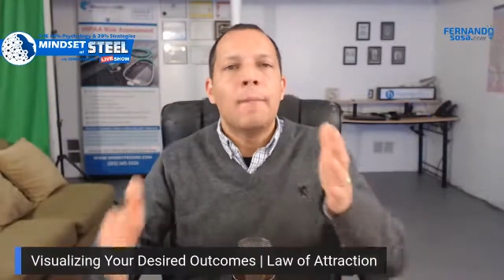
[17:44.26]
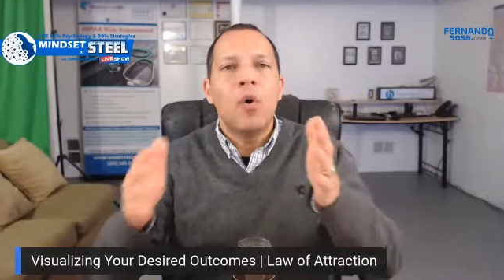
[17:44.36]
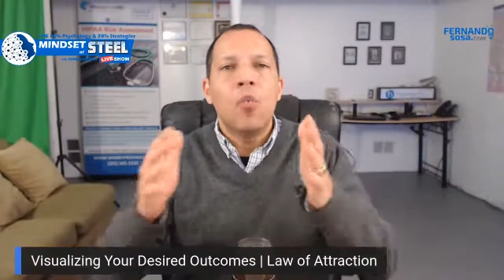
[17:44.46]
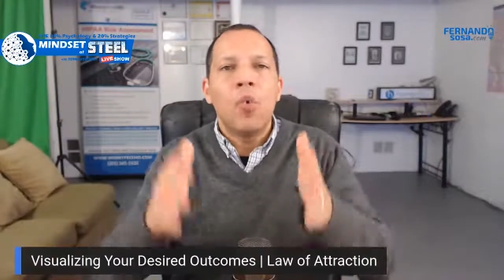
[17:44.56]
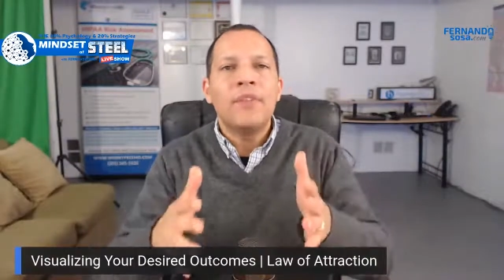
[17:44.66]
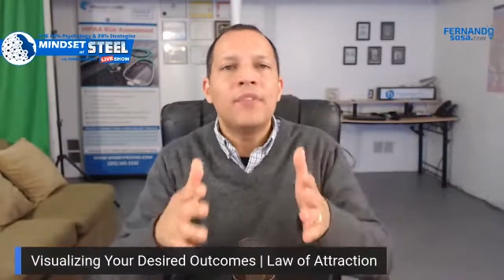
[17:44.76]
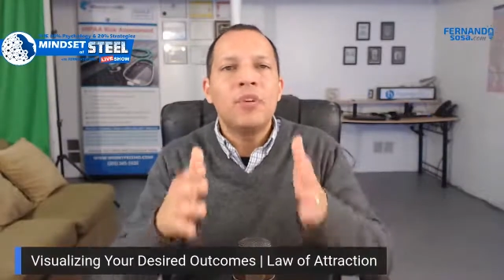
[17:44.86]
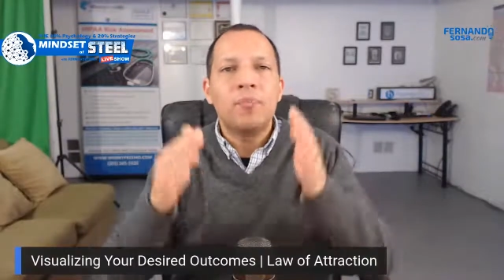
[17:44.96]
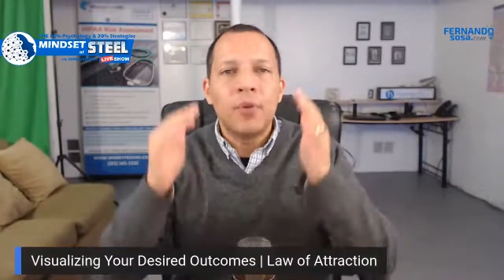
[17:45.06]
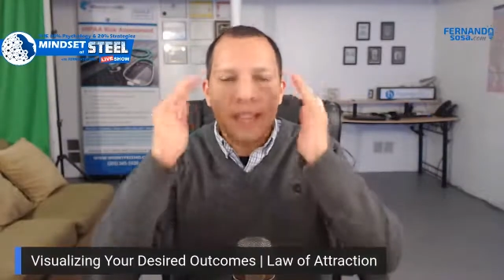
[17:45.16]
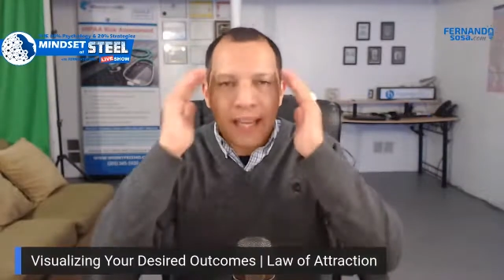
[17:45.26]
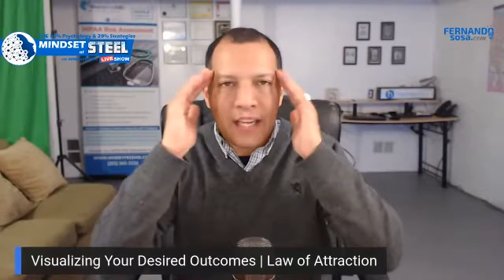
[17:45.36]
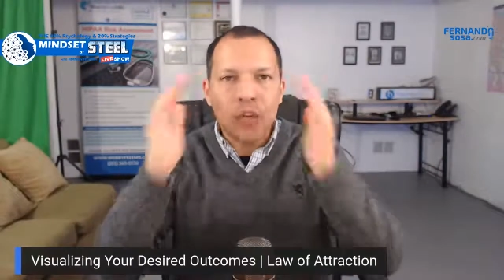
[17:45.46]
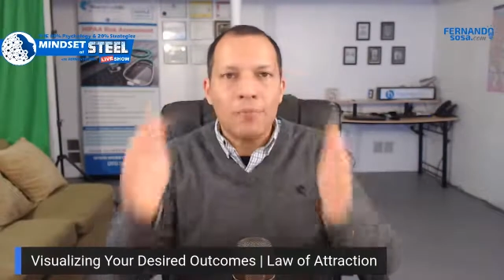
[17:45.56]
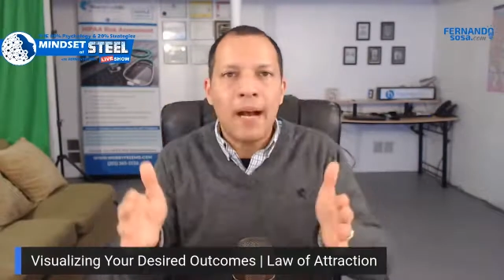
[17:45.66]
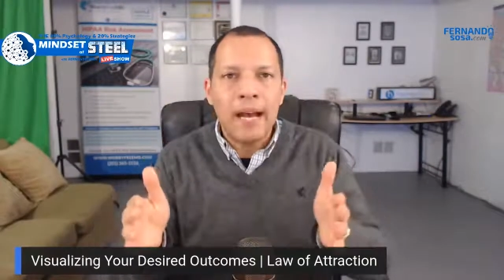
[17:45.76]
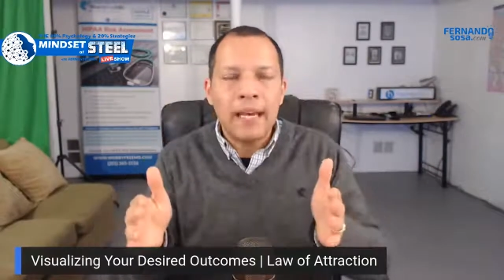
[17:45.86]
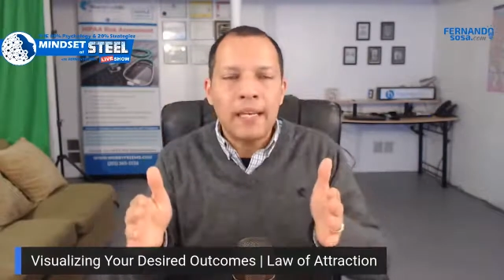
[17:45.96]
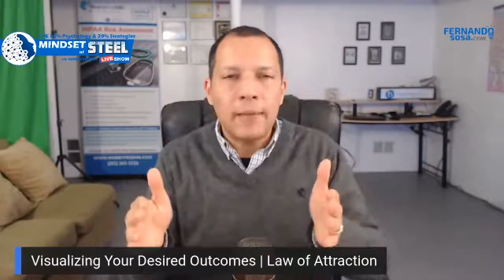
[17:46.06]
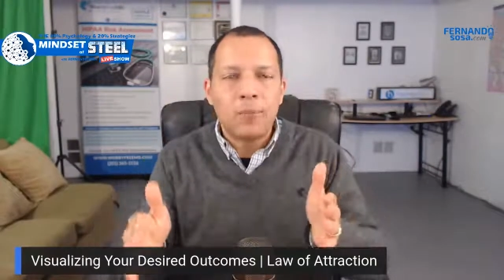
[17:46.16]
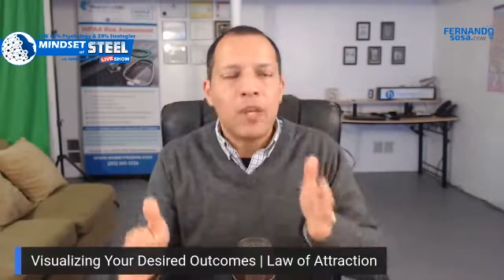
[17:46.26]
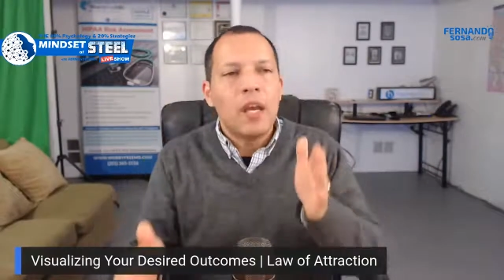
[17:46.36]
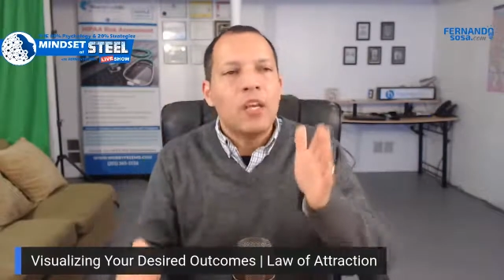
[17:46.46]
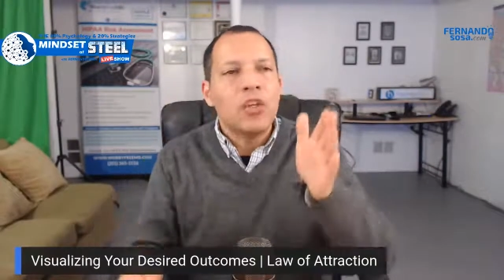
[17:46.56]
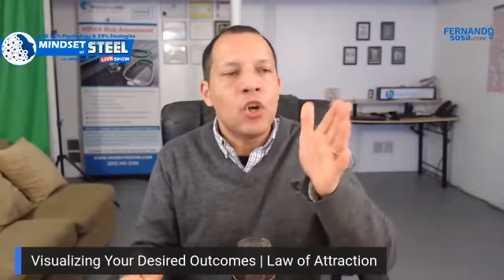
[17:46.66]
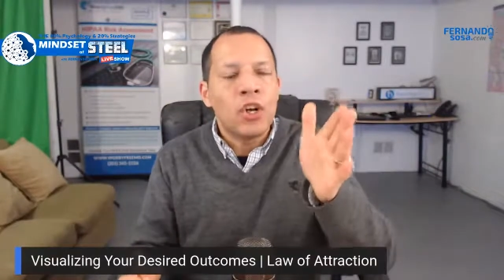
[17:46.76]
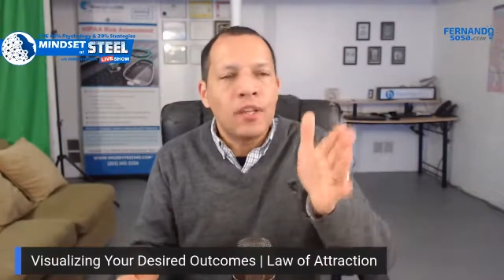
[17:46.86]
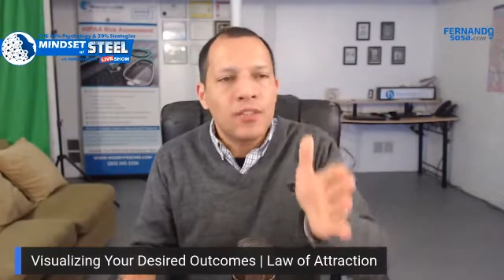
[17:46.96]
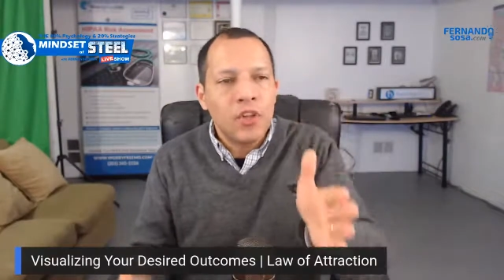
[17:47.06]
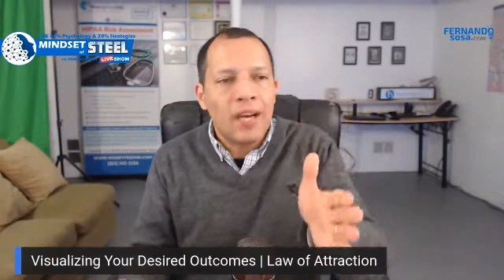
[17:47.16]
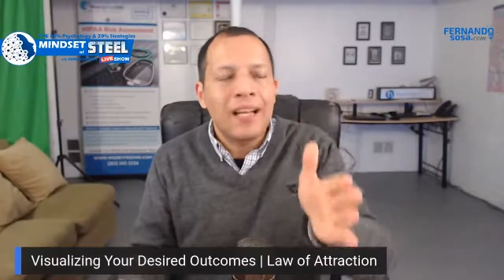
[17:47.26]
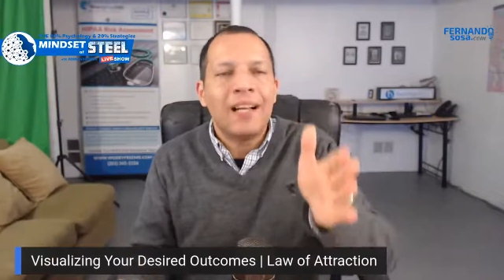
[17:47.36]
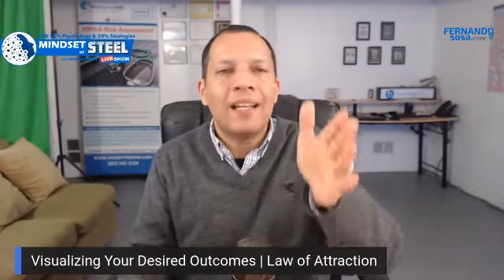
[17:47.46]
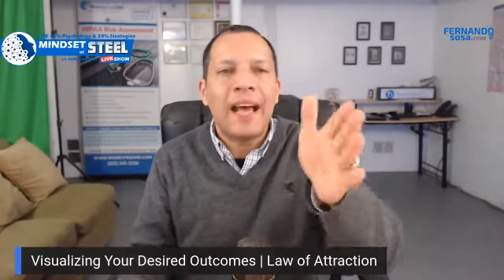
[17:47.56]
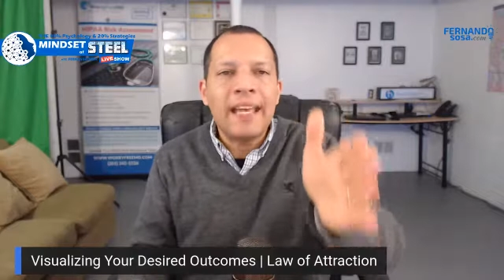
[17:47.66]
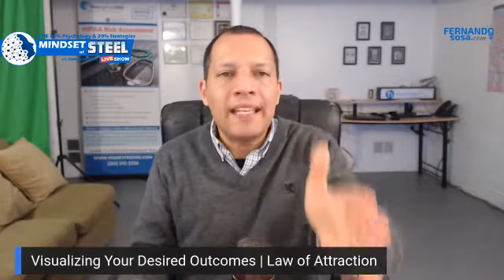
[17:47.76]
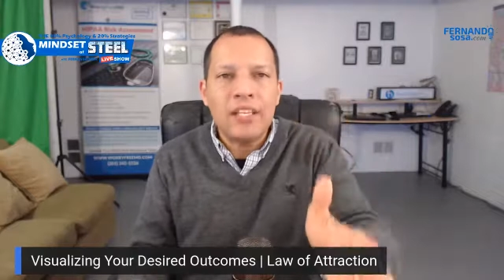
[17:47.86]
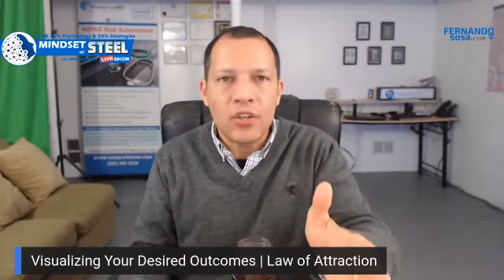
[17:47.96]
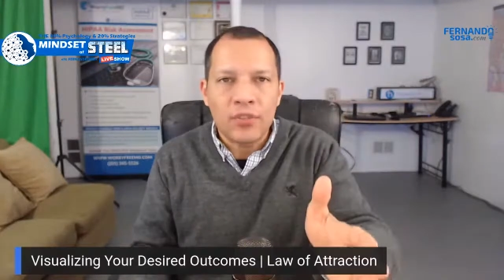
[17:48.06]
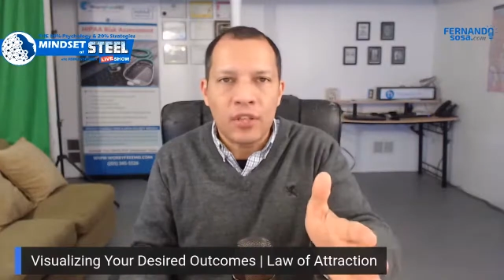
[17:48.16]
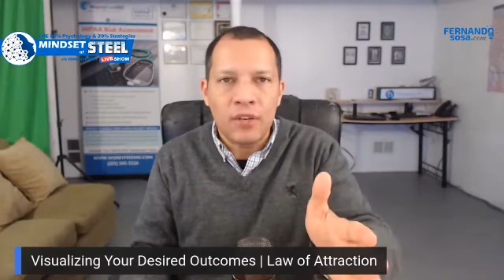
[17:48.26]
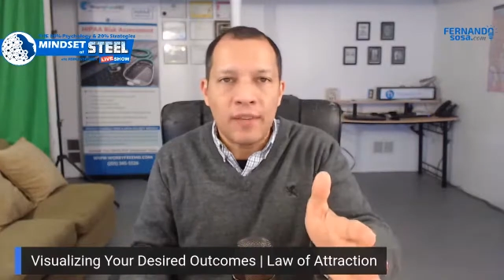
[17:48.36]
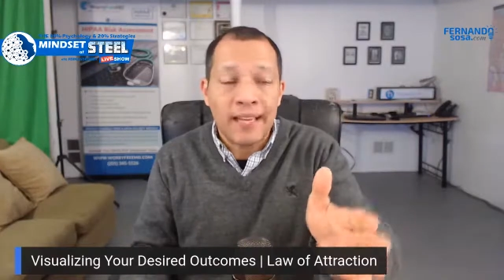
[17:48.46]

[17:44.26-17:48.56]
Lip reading: But once you put that in your mind, you're going to start aligning yourself.